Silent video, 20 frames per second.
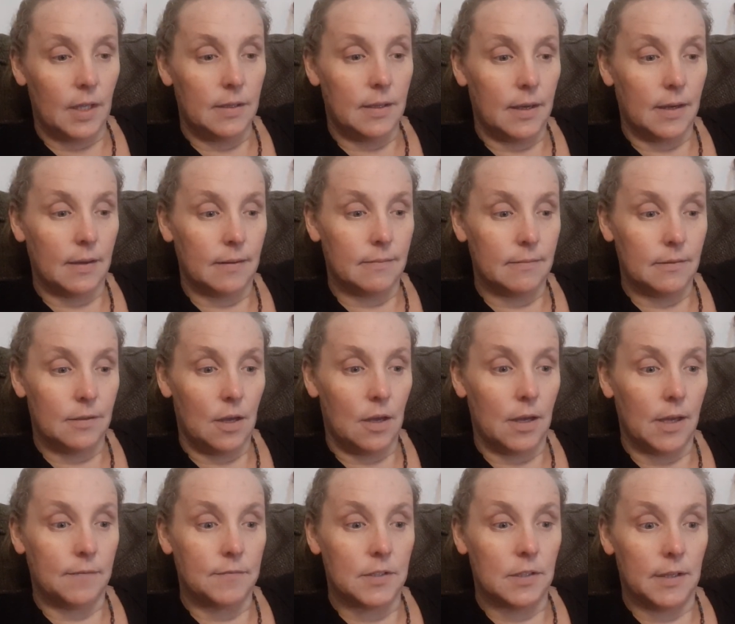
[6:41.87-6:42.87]
yeah, I'll
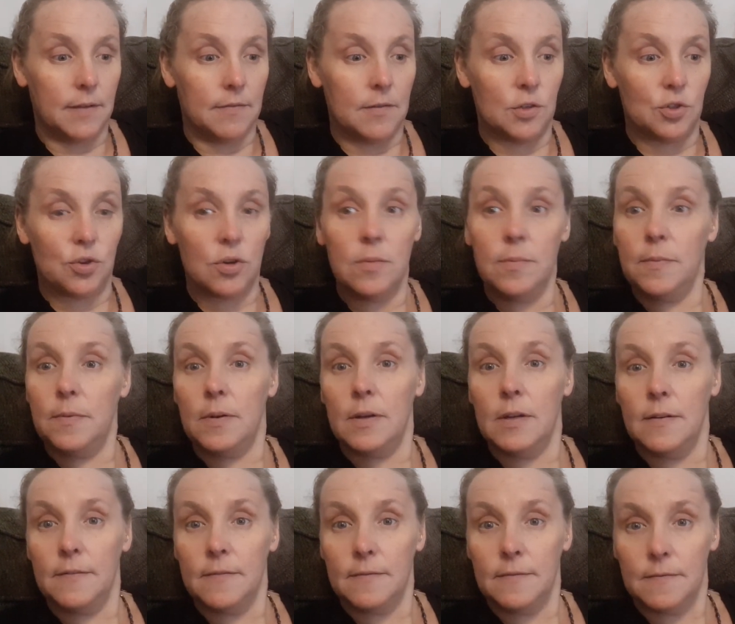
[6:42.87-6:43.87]
have to leave the troop
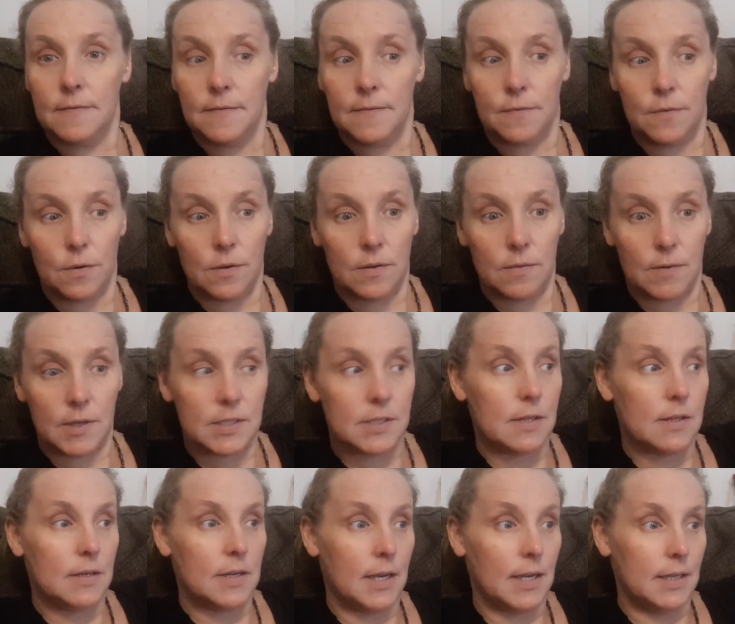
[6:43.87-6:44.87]
for the rest of
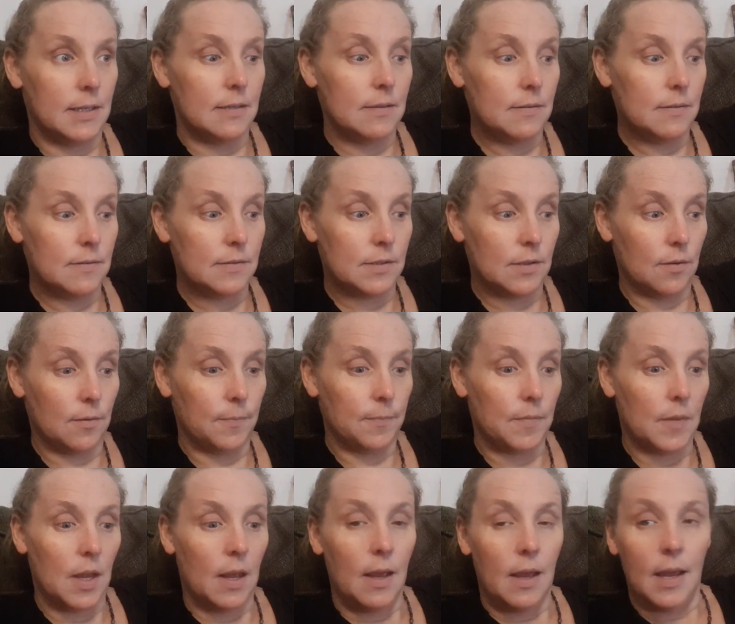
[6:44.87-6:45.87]
the night. So
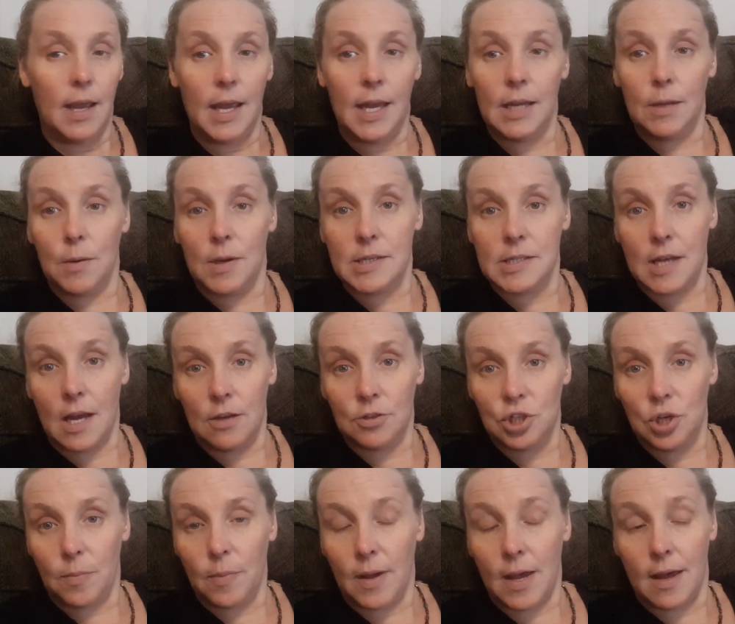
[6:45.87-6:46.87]
anyways, I'll
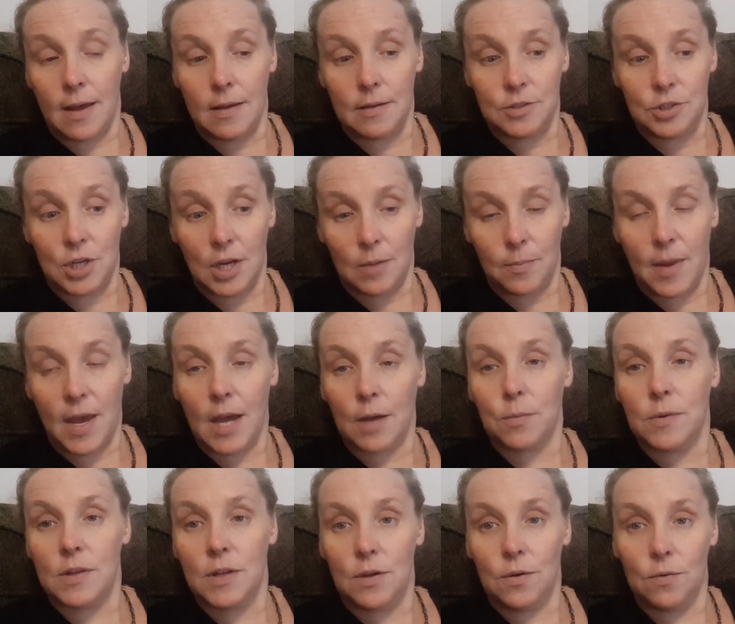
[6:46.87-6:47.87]
check back
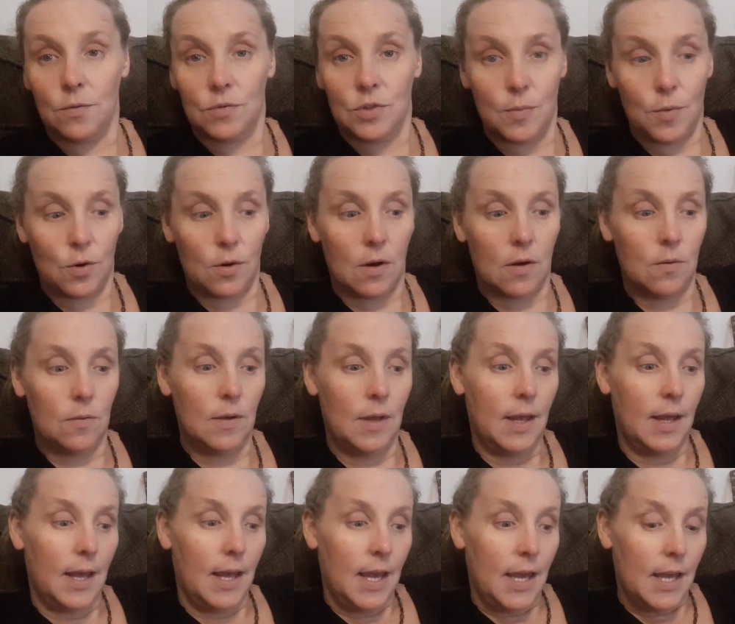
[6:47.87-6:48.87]
with you tomorrow
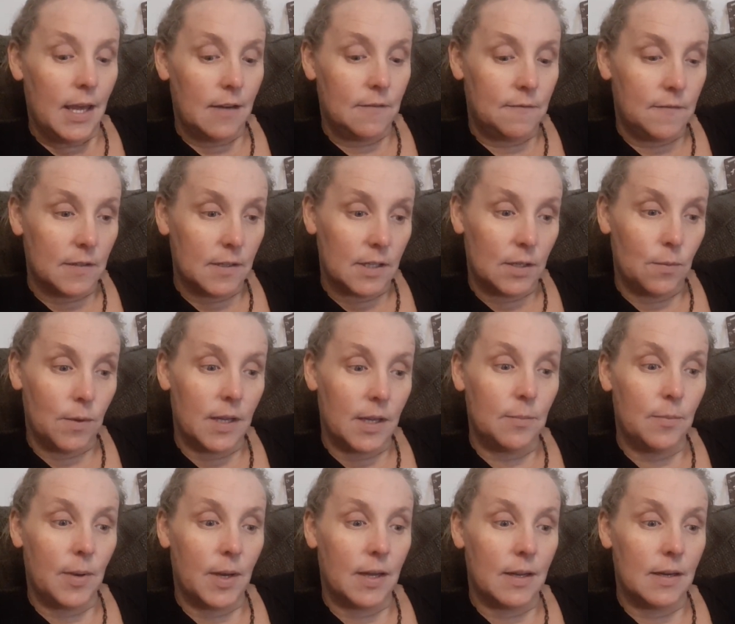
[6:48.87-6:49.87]
and fill you
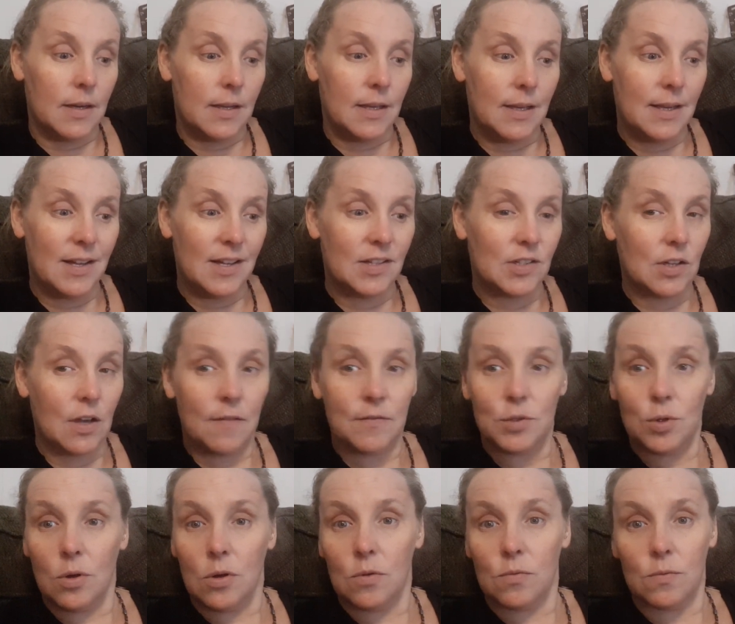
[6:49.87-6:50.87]
in, but it's off
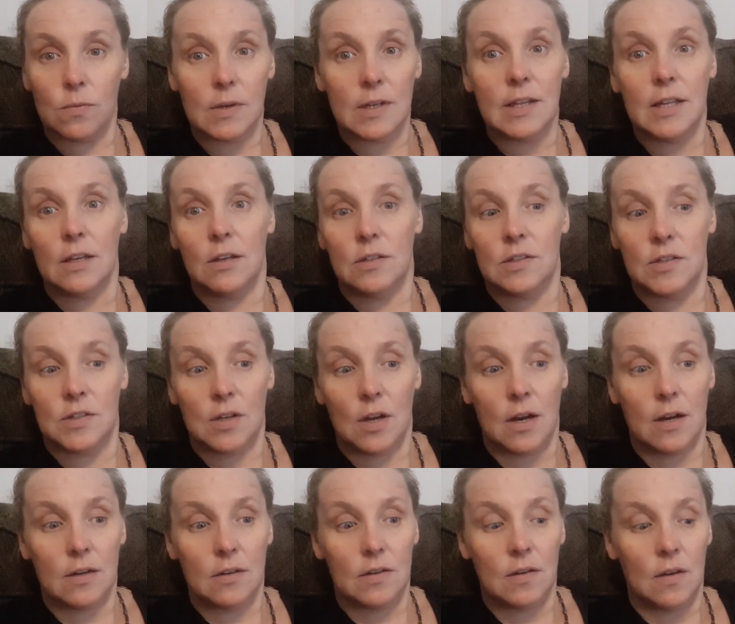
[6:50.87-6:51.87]
to a really good
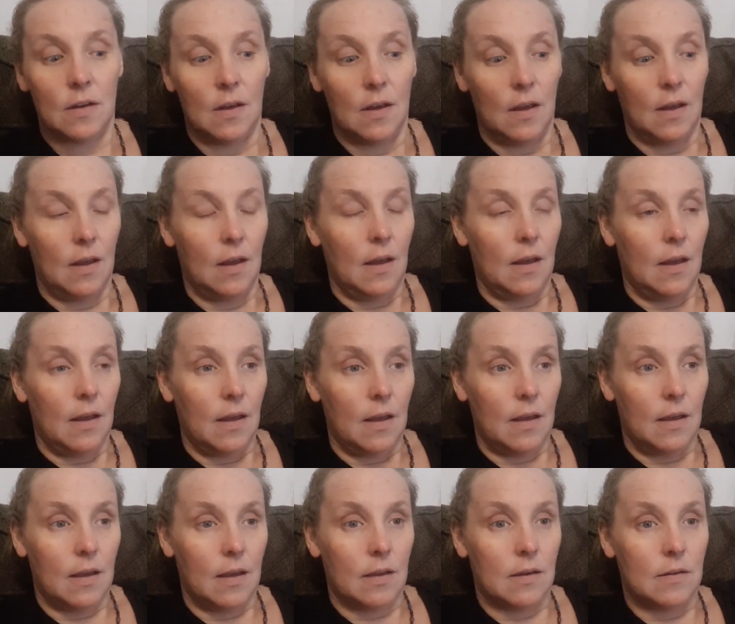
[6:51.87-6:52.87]
start
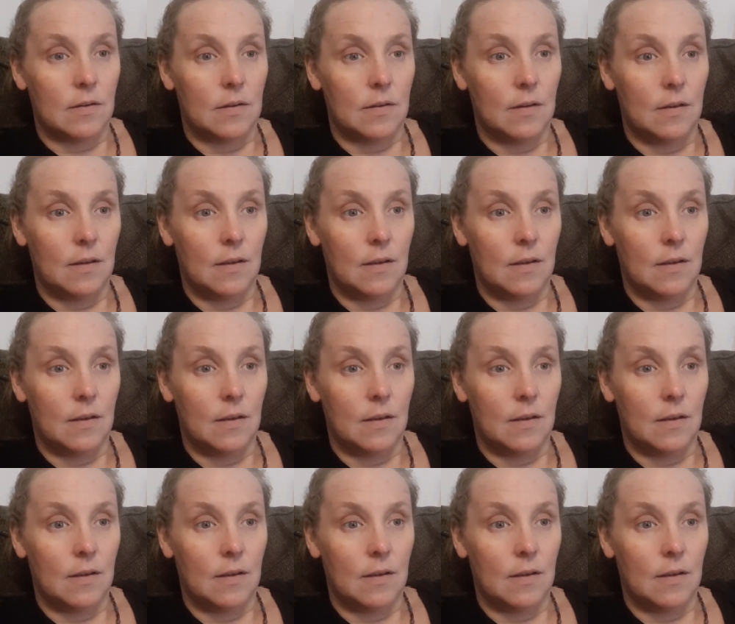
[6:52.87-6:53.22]
and